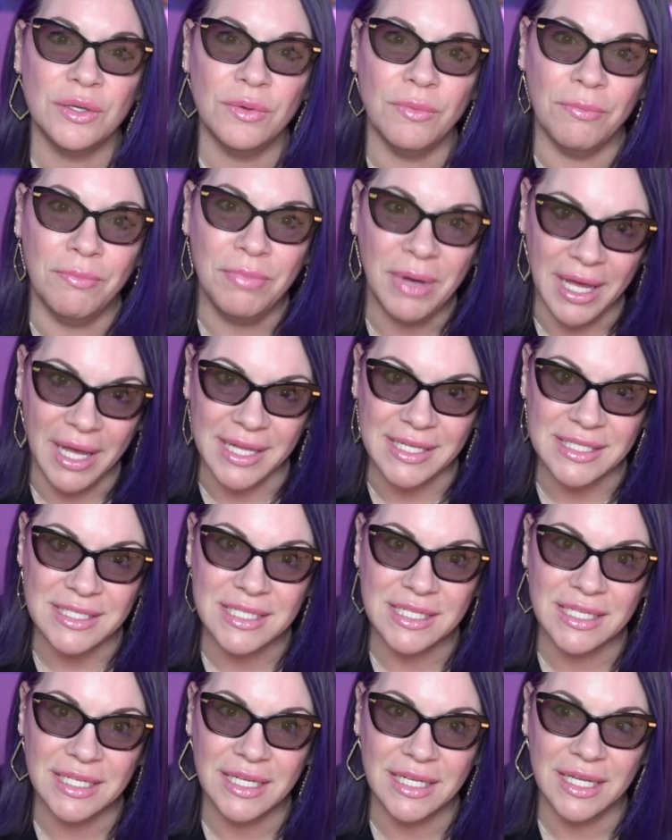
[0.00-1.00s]

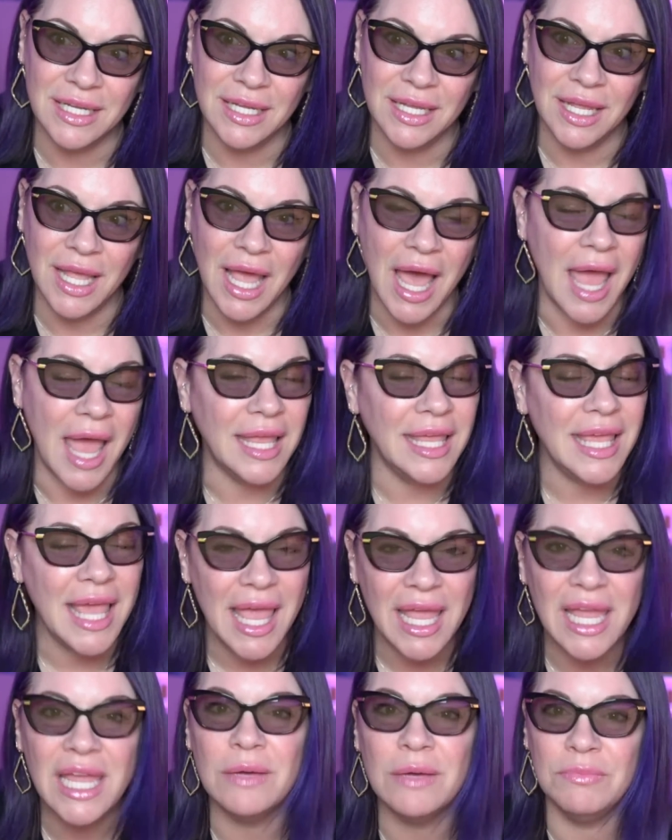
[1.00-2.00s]
But I
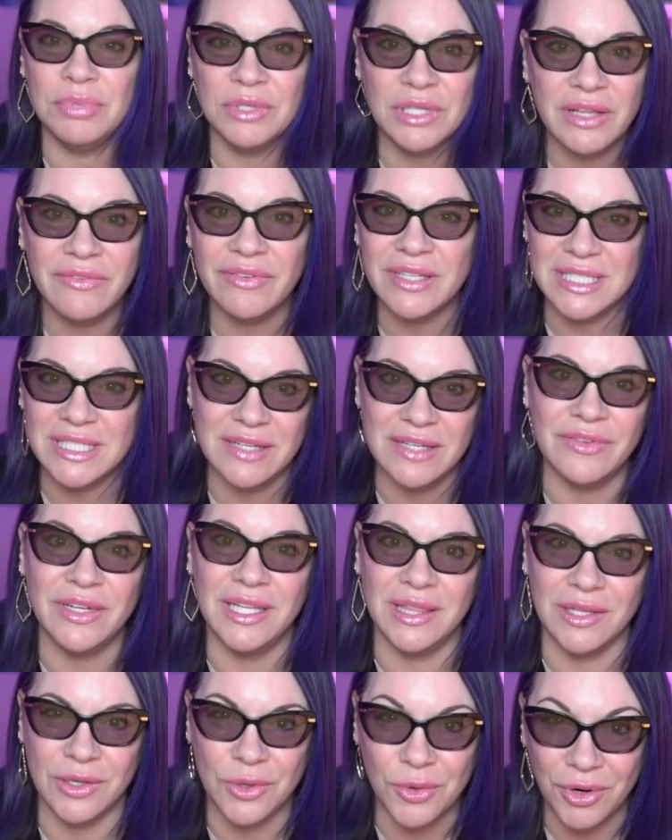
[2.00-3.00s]
can't believe it's even
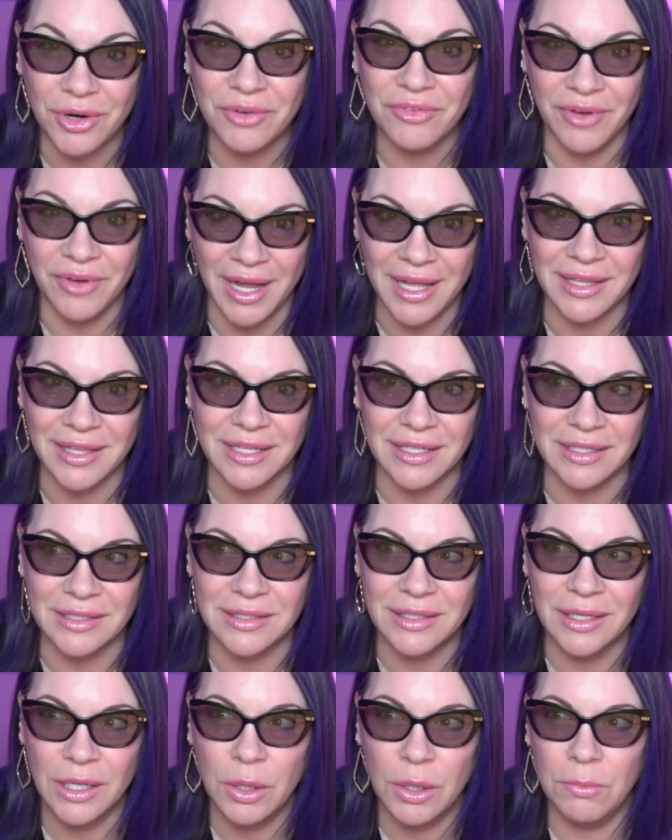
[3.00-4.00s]
in the court filing.
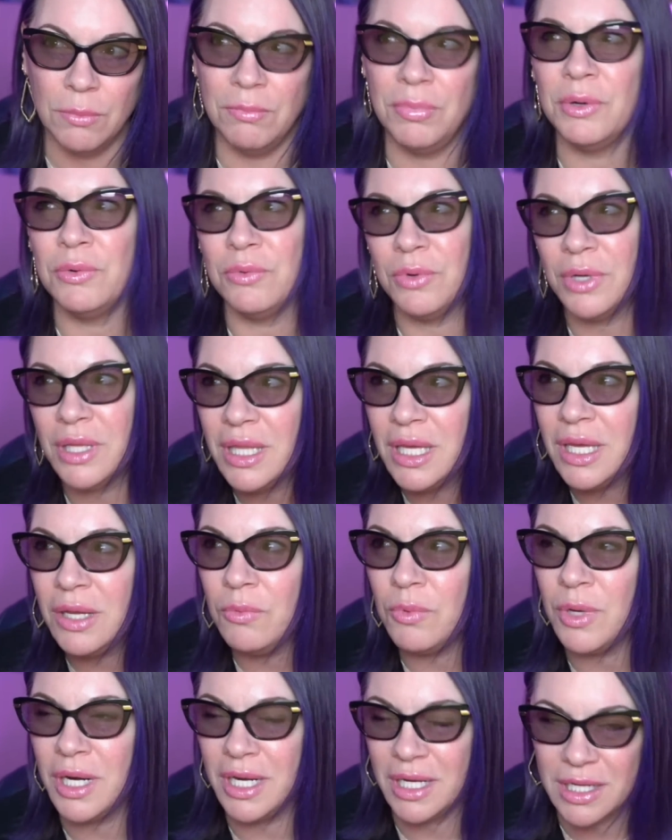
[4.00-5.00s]
But really,
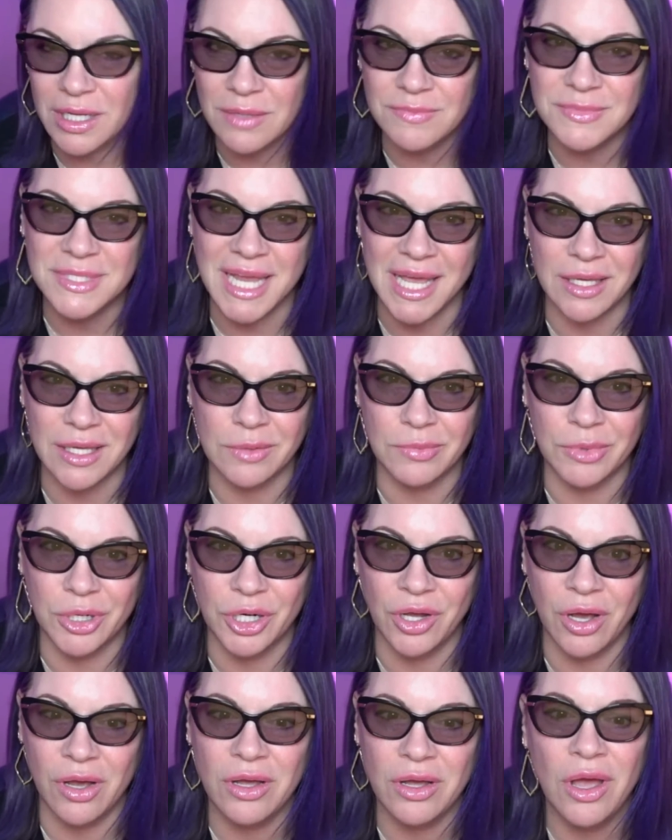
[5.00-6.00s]
when it comes to Alex
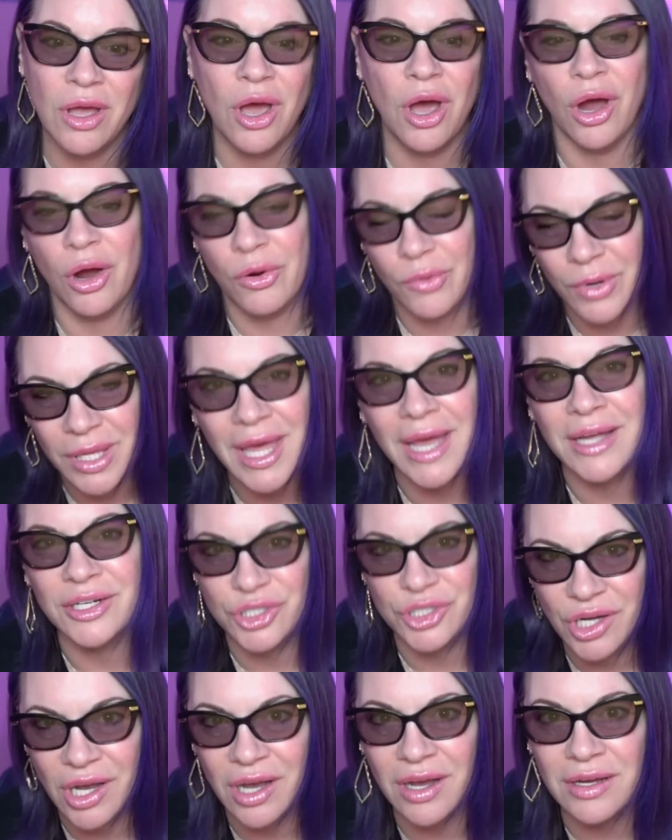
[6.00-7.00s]
Murdaugh, are we that
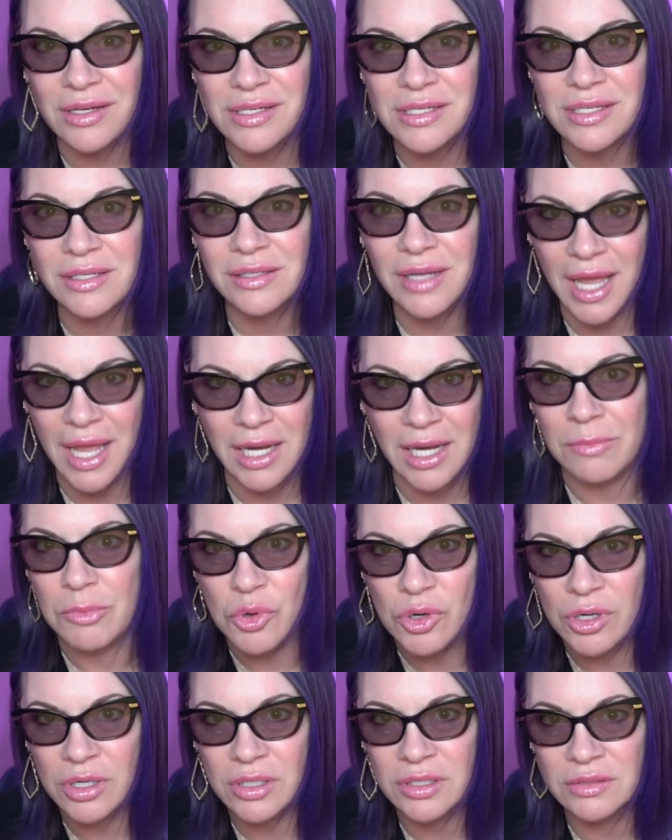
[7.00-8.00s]
shocked
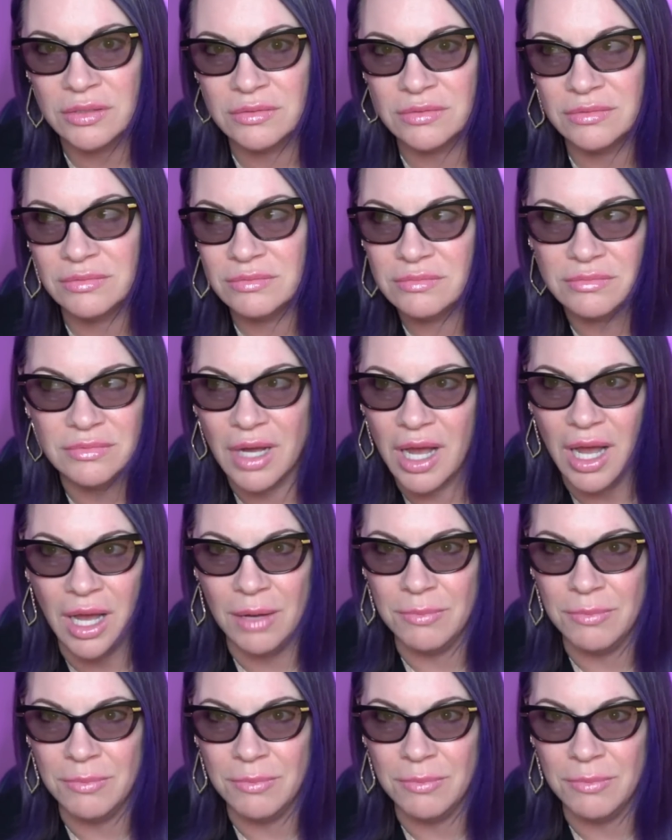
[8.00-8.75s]
anymore? I'm